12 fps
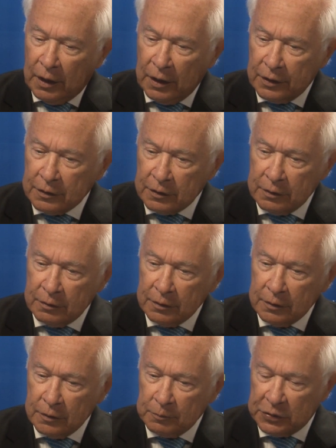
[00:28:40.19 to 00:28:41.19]
I had a
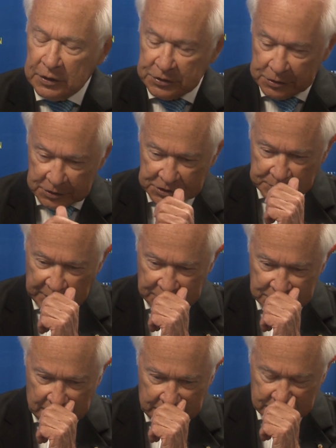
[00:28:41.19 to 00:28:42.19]
piece in
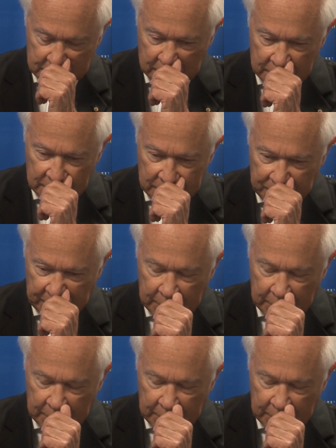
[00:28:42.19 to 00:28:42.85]
Spectator